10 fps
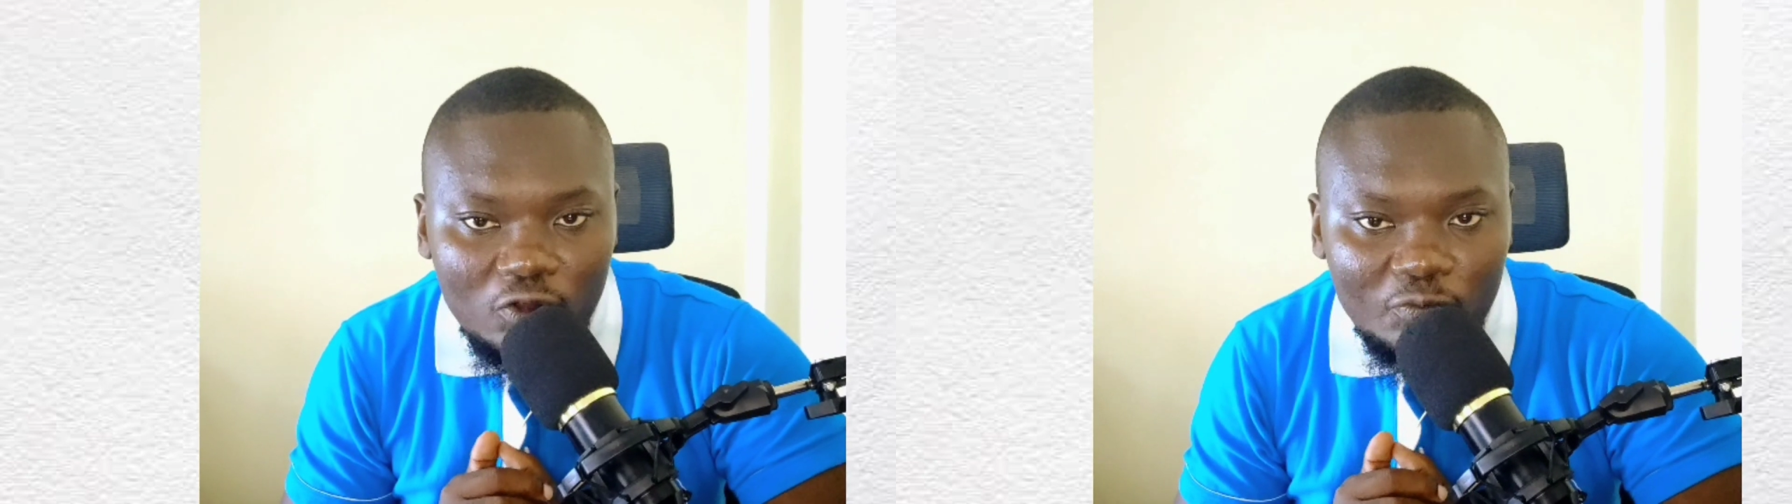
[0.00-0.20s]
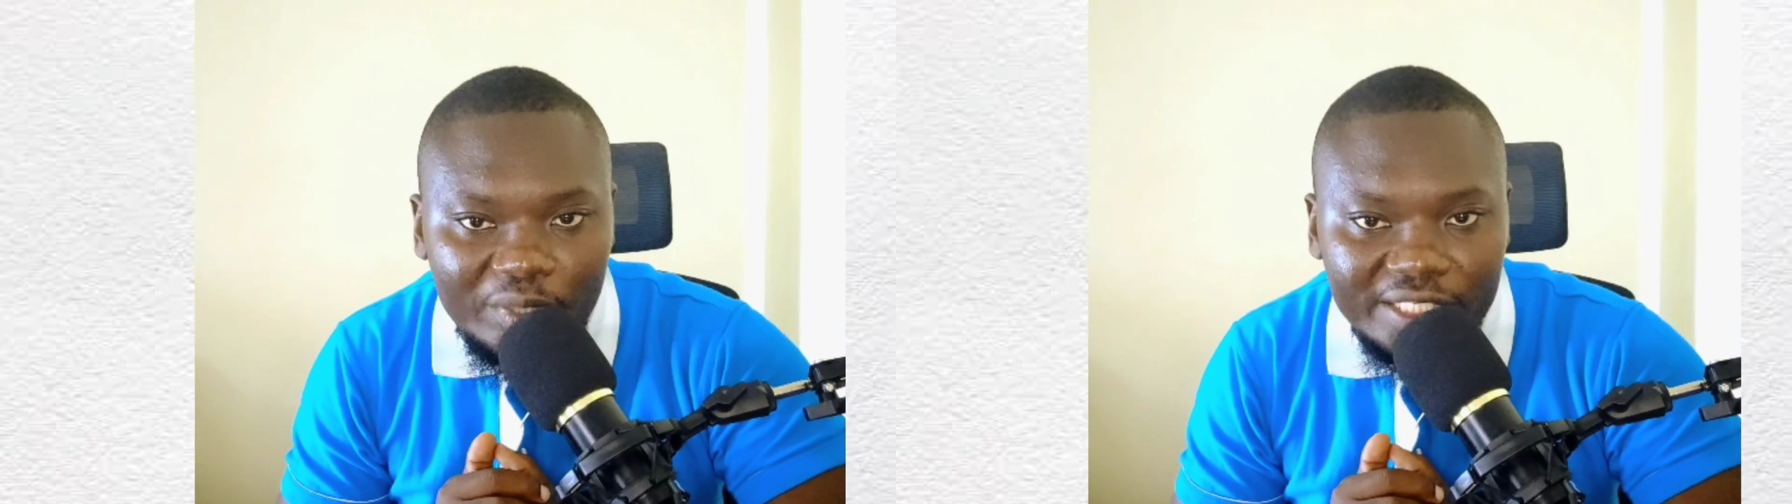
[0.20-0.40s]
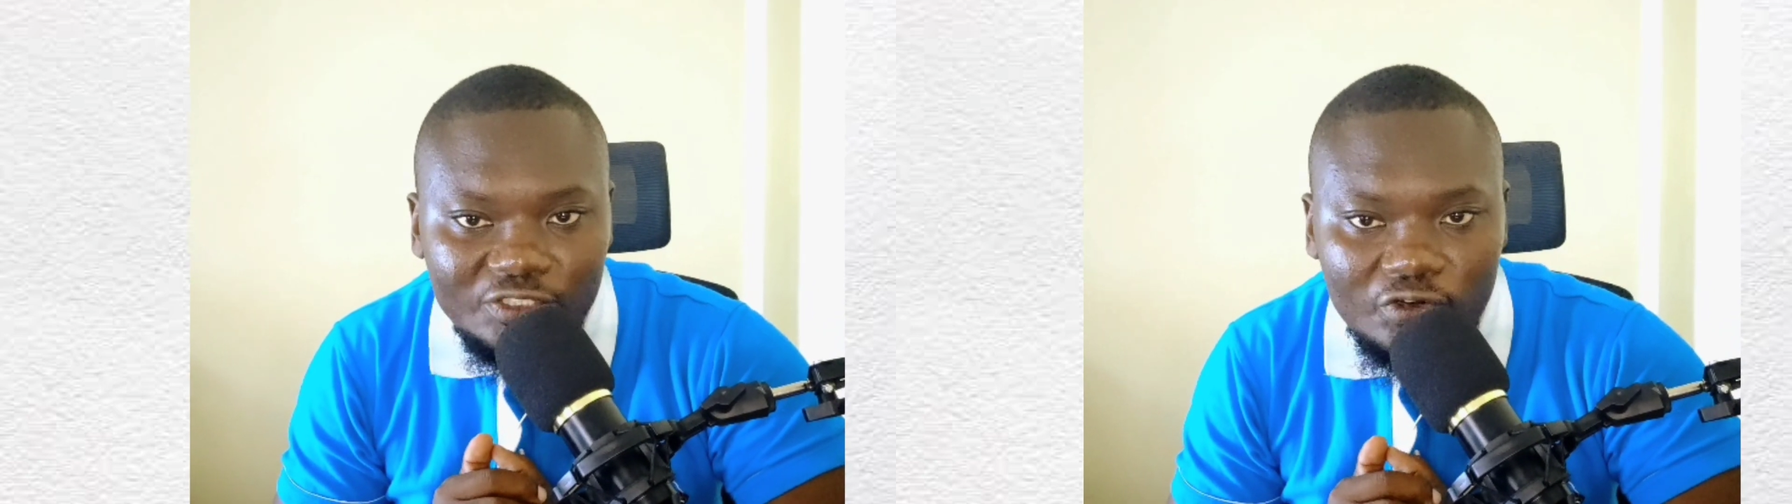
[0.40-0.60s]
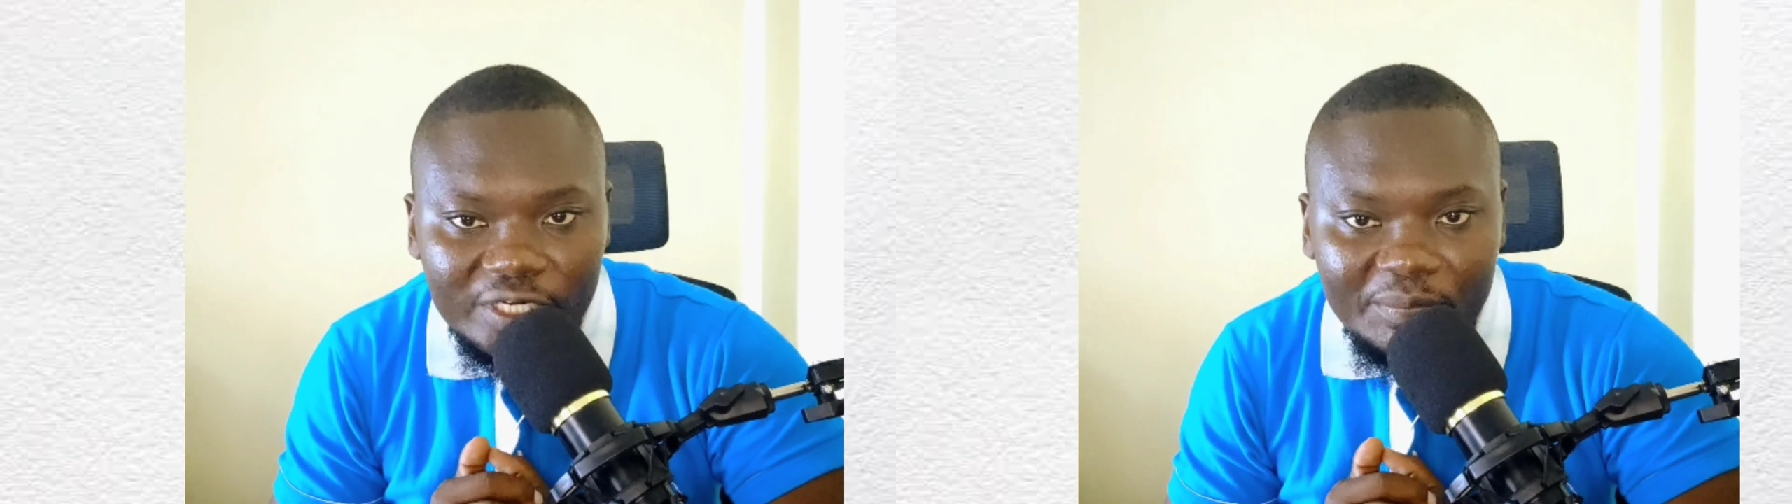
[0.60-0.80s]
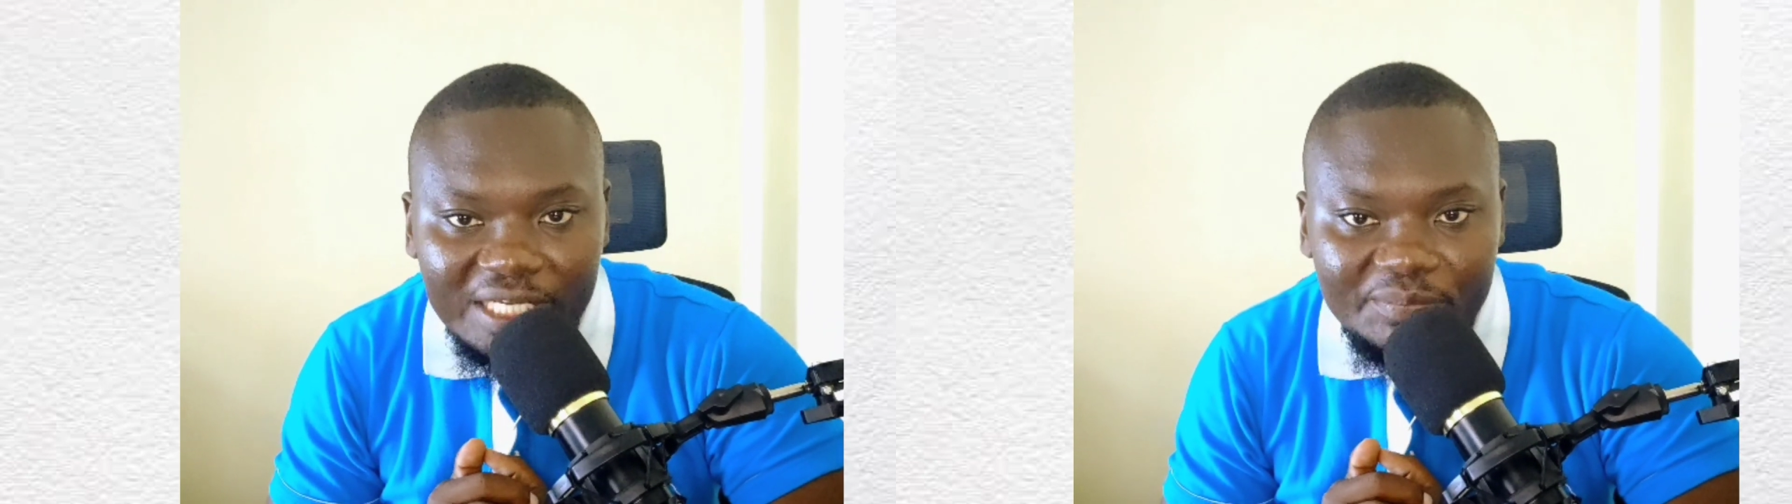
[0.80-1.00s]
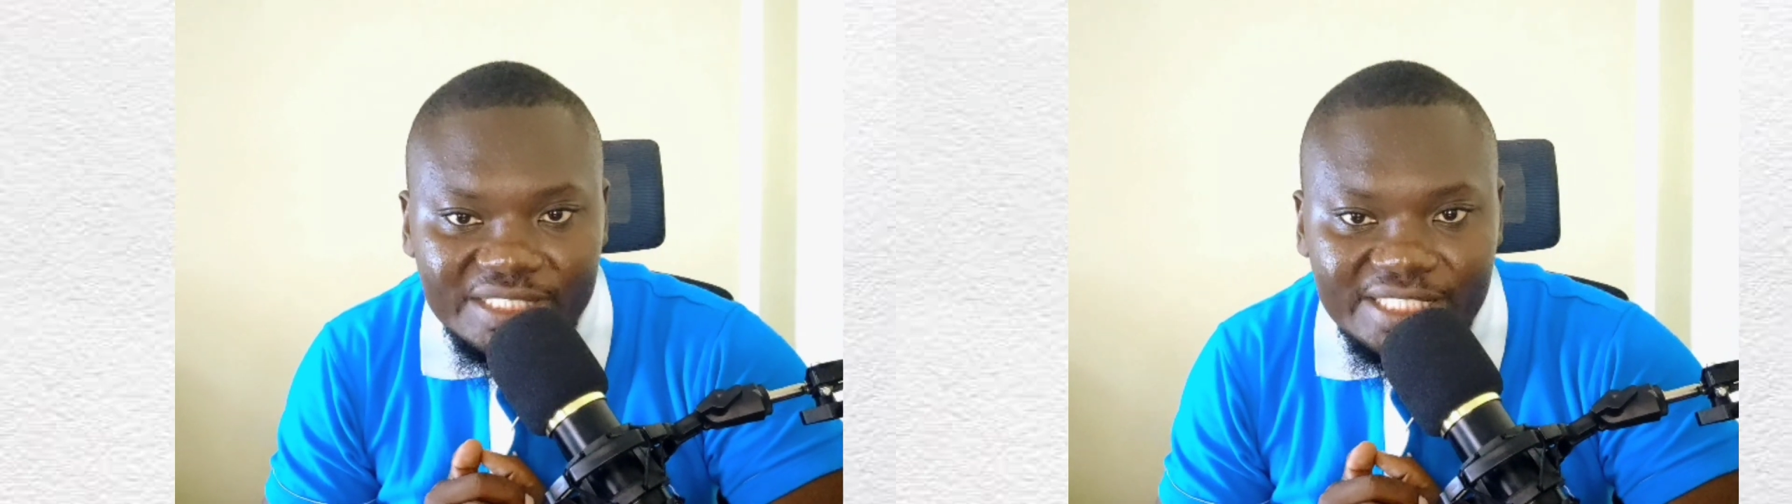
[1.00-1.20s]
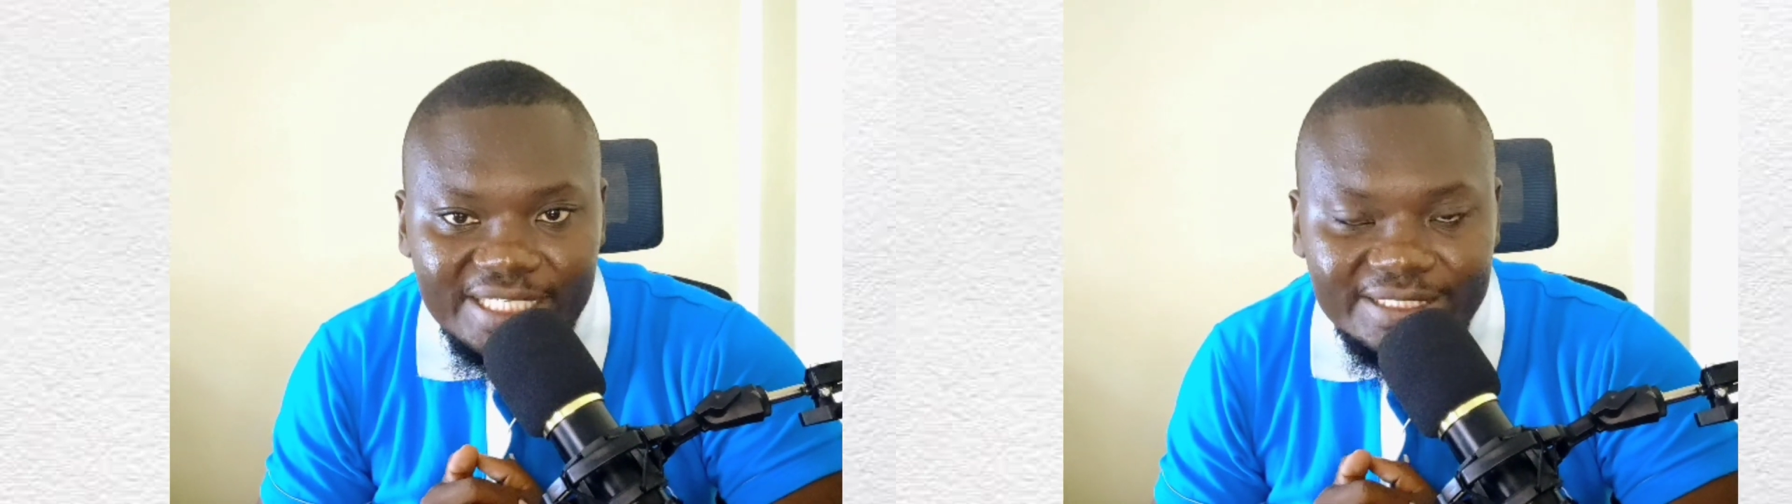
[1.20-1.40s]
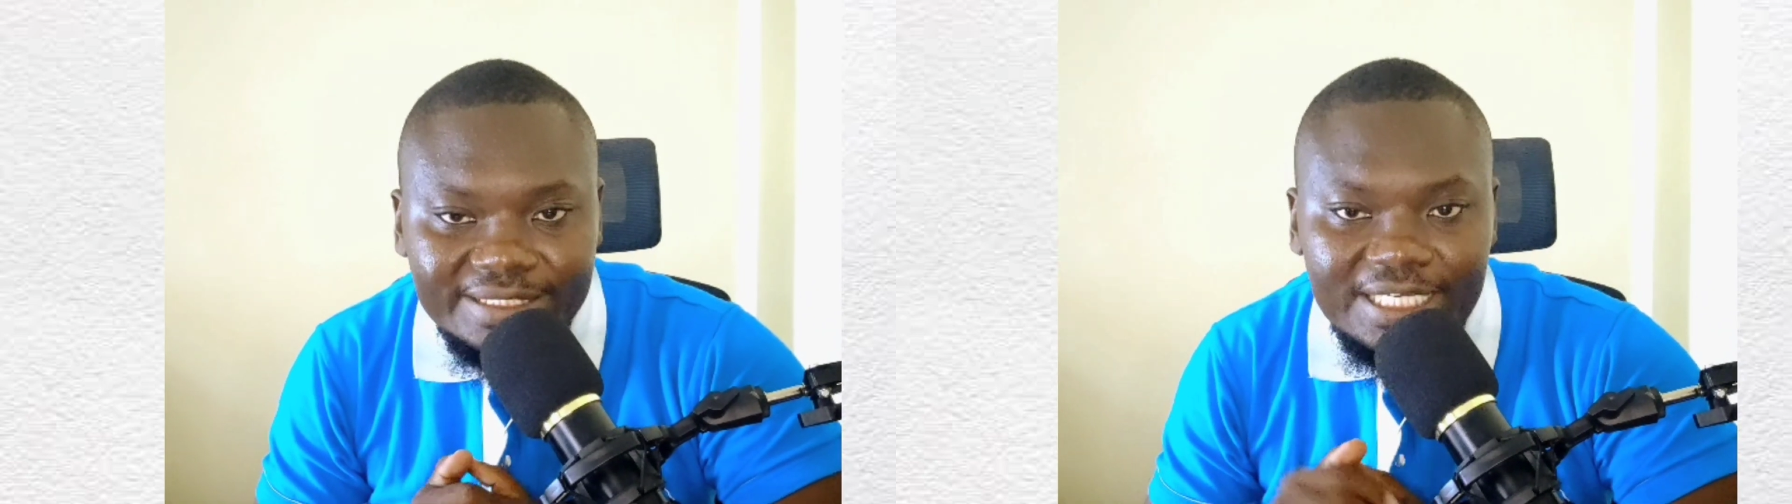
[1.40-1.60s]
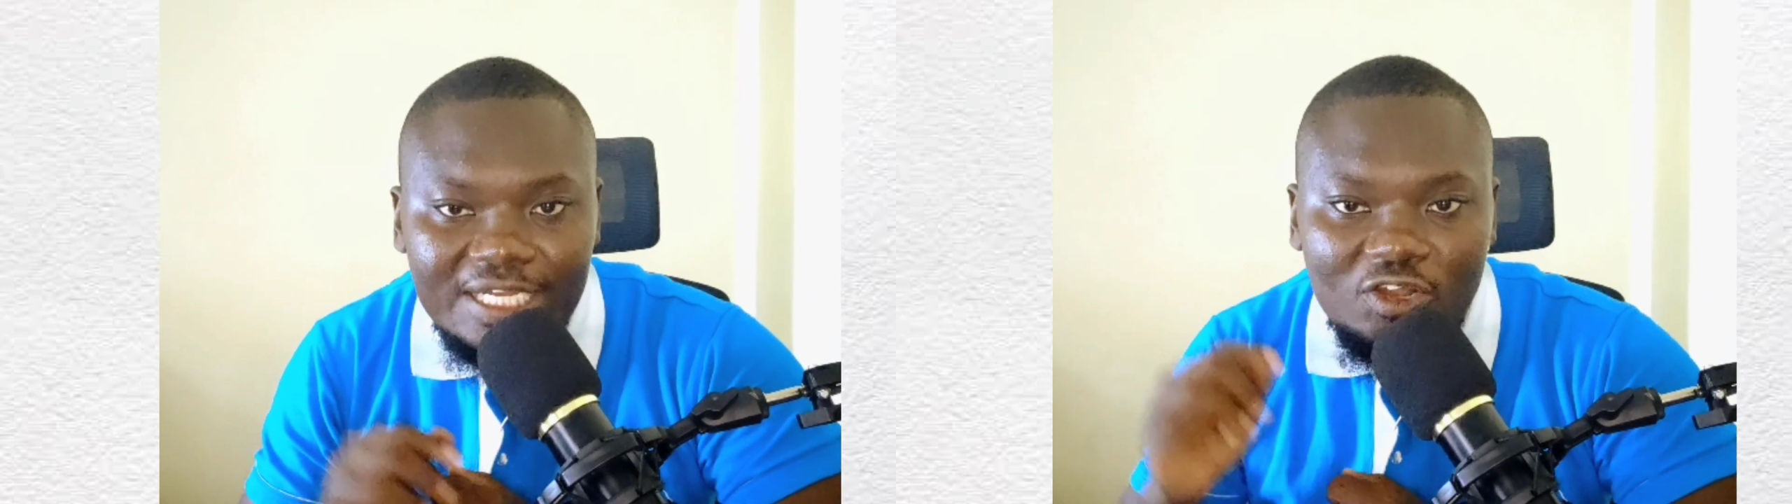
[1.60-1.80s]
or print-on-demand business,